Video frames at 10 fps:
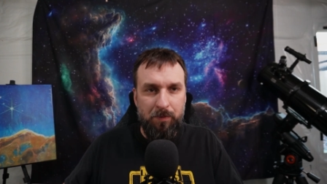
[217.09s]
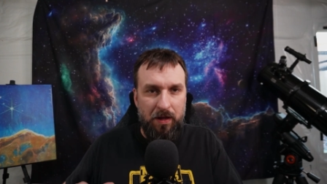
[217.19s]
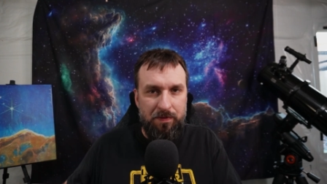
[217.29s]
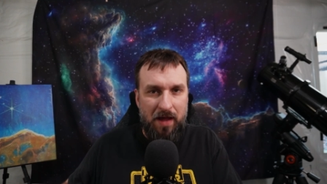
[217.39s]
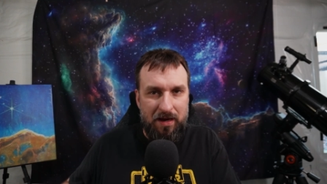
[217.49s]

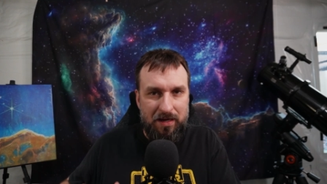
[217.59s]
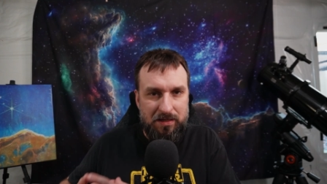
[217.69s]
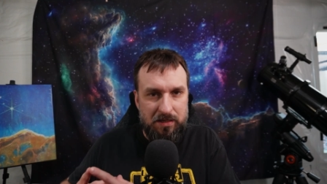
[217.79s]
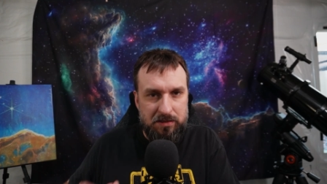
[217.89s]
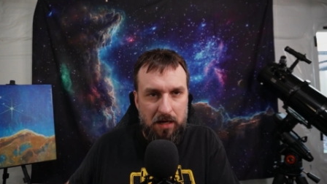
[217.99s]
in that it
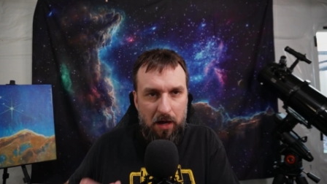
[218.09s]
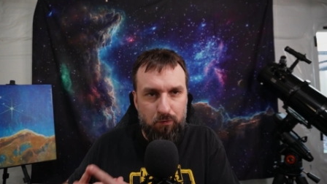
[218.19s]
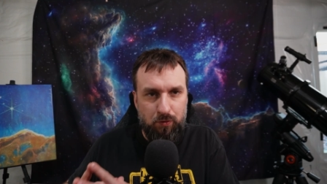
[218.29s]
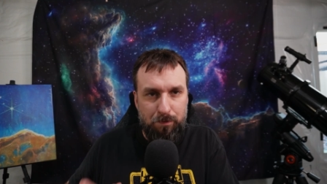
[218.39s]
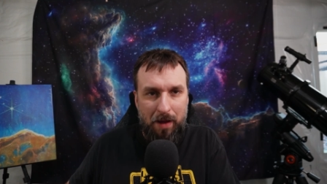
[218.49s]
does not
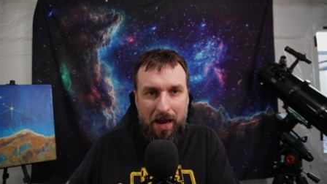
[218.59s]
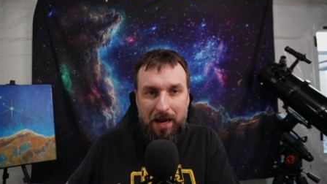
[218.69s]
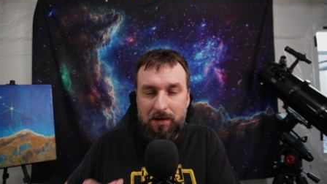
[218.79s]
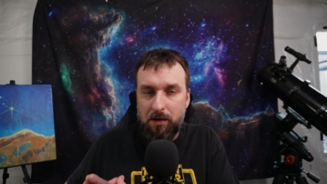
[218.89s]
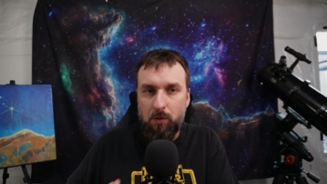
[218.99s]

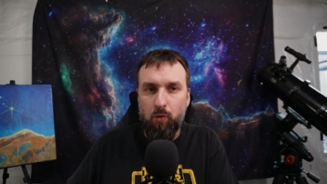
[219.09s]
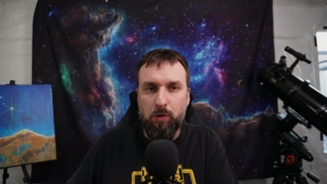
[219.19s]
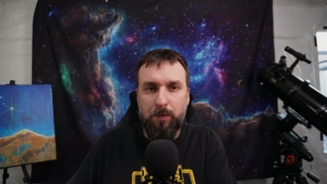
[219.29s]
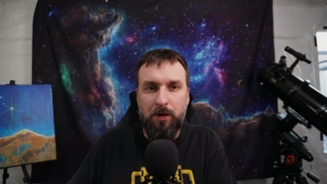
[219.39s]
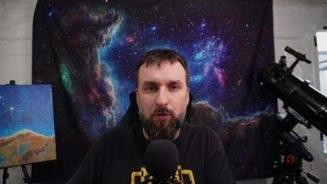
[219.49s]
remain in
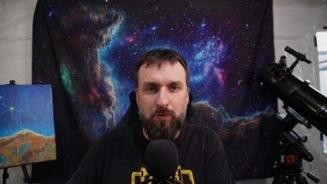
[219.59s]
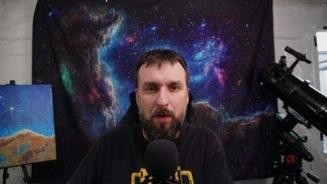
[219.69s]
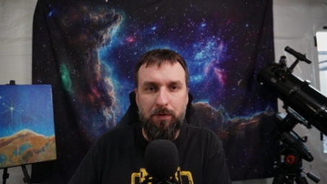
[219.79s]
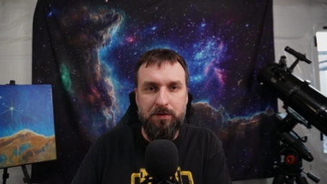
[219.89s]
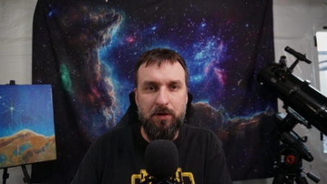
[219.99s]
orbit
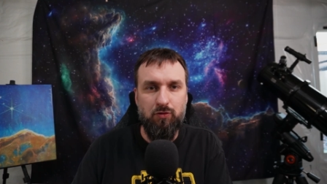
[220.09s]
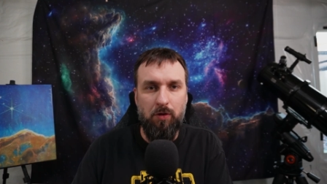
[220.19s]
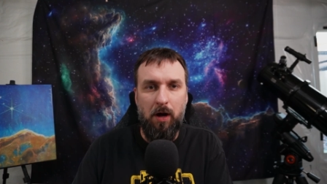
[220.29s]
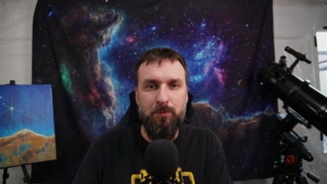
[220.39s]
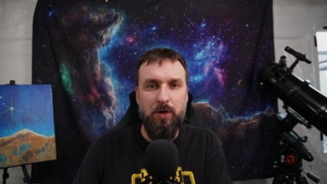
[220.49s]
around the central
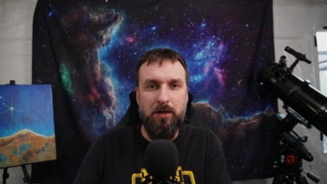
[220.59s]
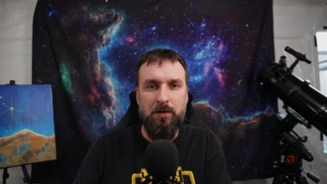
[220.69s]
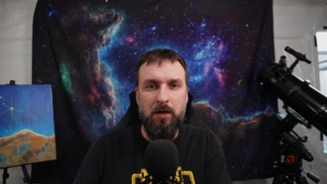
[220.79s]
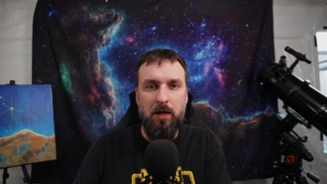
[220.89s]
object,